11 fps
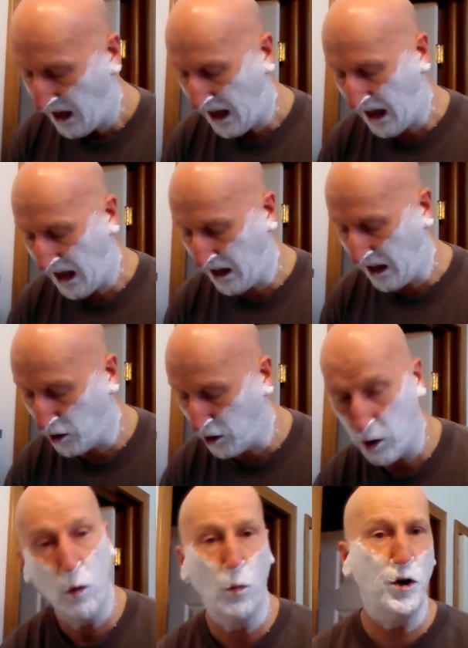and
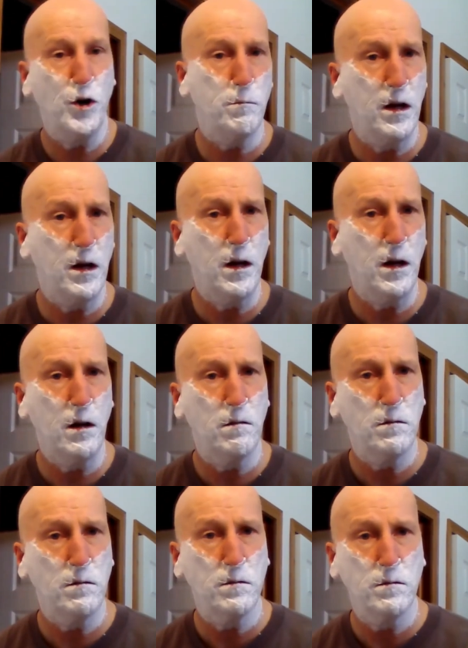we should be
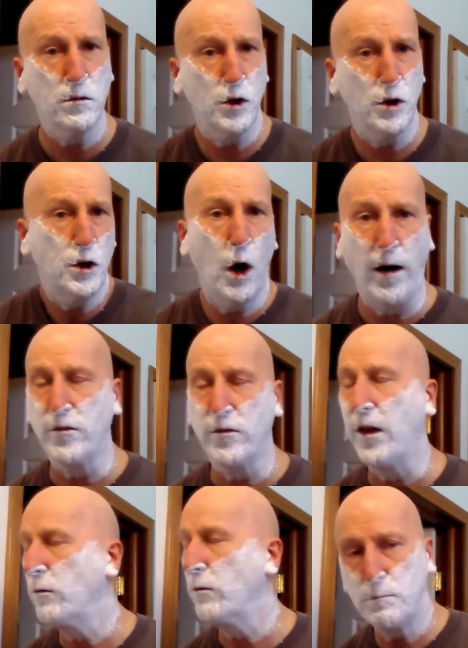good to go after
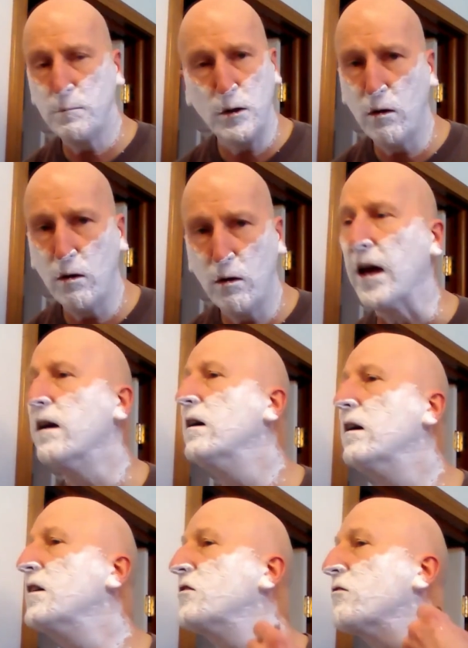that. We should be okay.
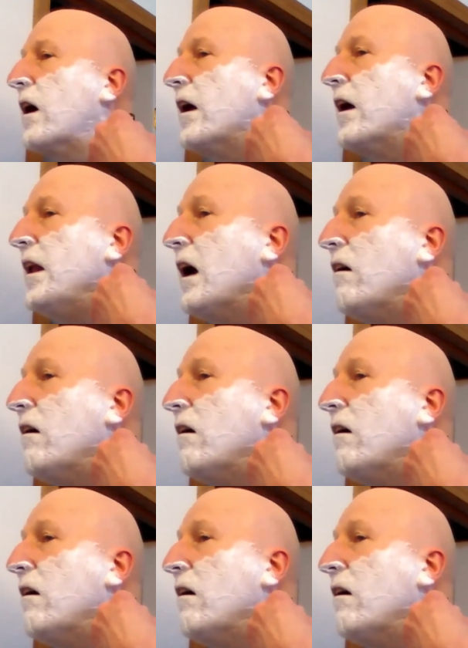Let's try it now.